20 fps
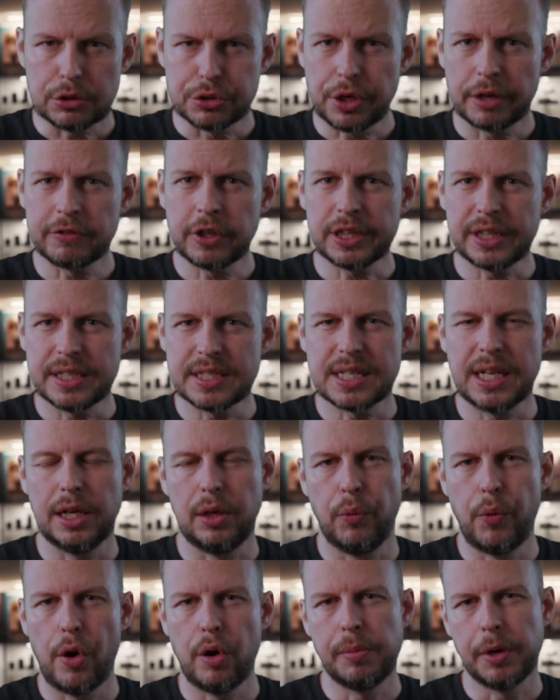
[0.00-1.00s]
So I've got this little
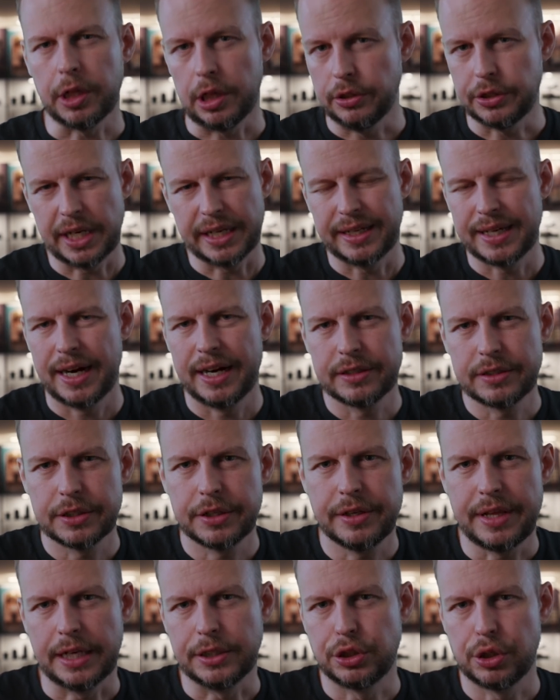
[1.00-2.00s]
robot-looking
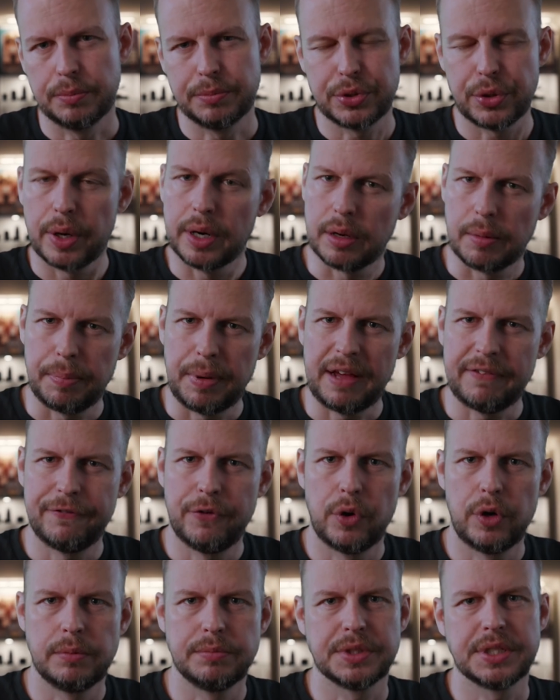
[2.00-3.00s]
character that jumps around on
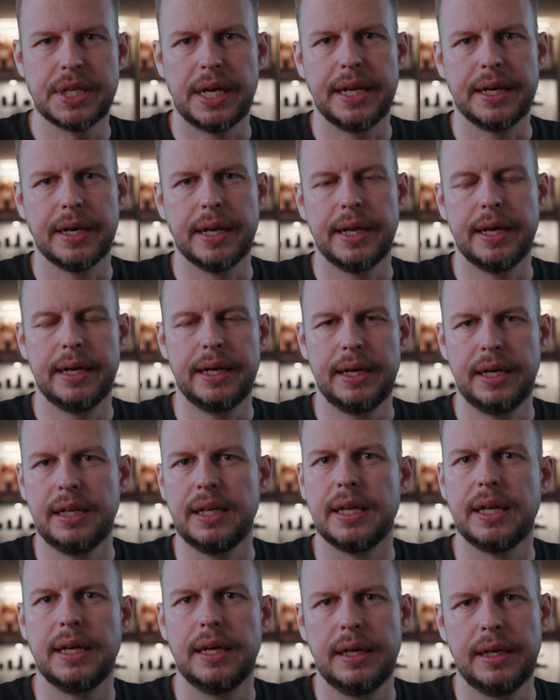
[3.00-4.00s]
platforms and
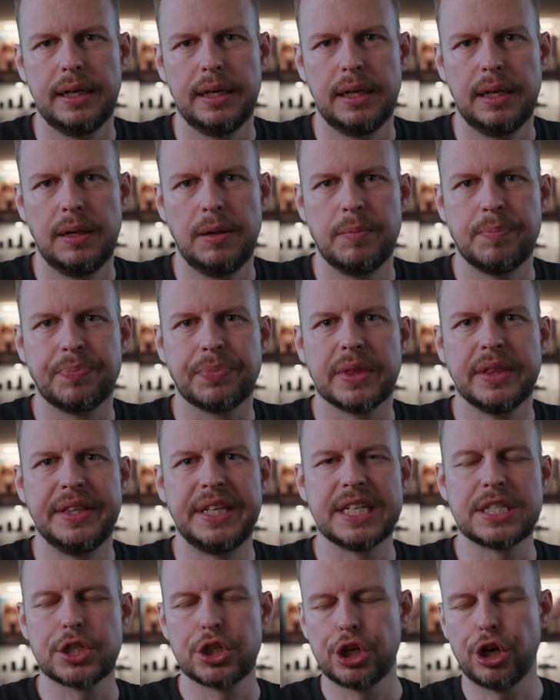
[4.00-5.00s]

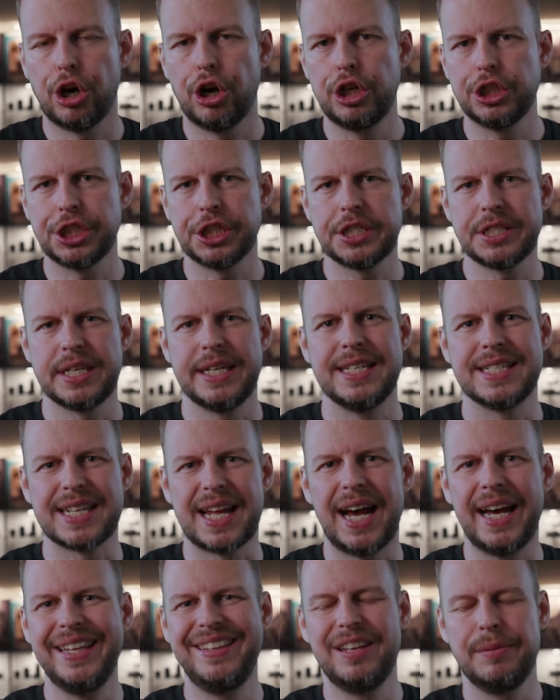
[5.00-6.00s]
discharges his
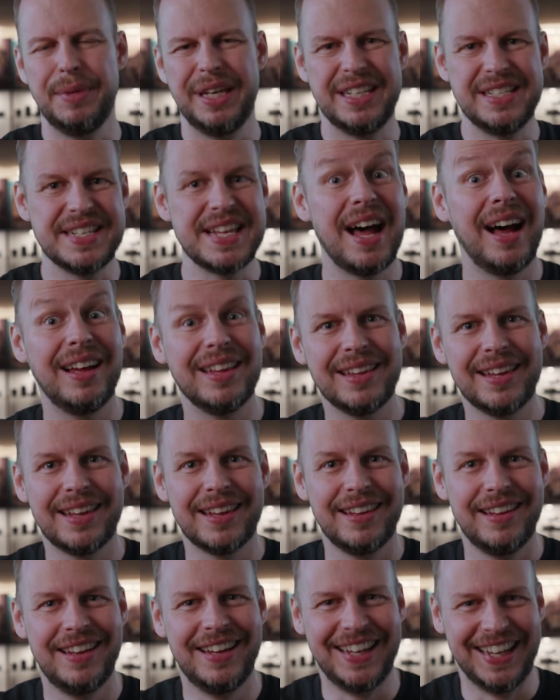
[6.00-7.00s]
item in his hand.
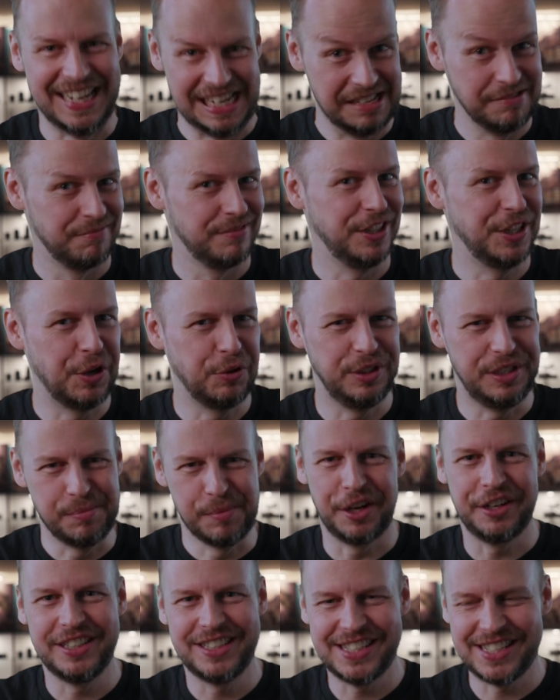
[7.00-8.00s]
No
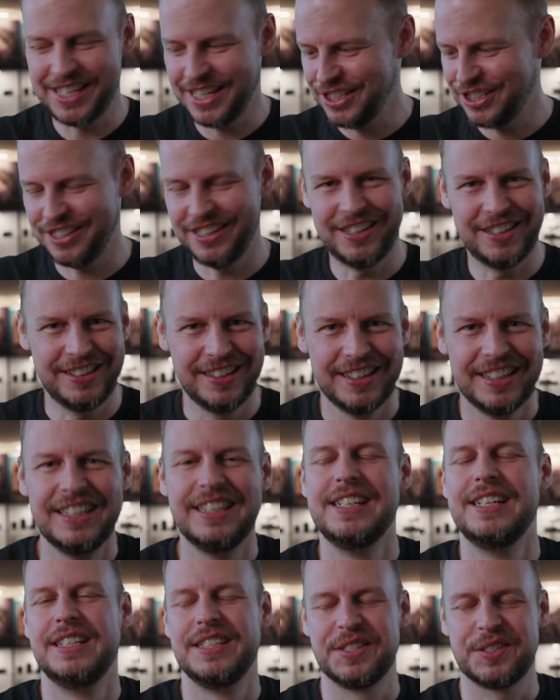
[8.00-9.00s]
demonetization here.
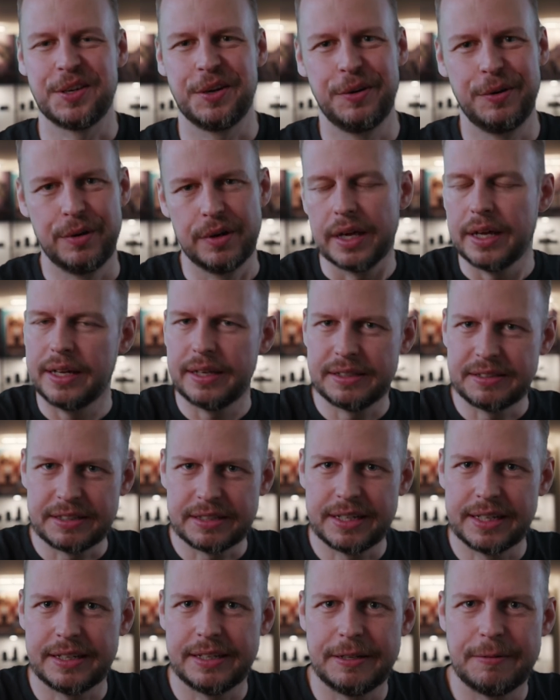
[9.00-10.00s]
So, and
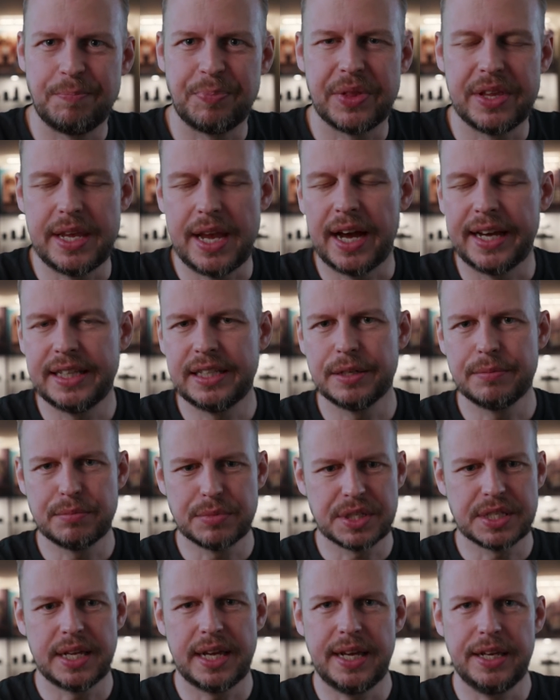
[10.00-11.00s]
the
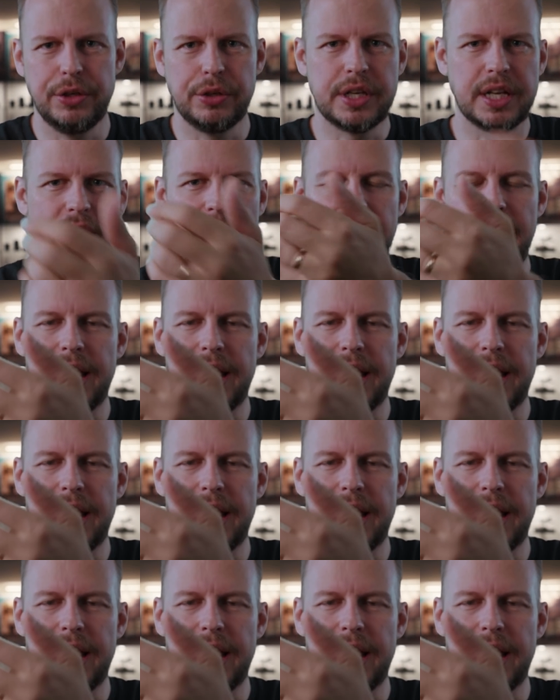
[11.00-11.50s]
items you can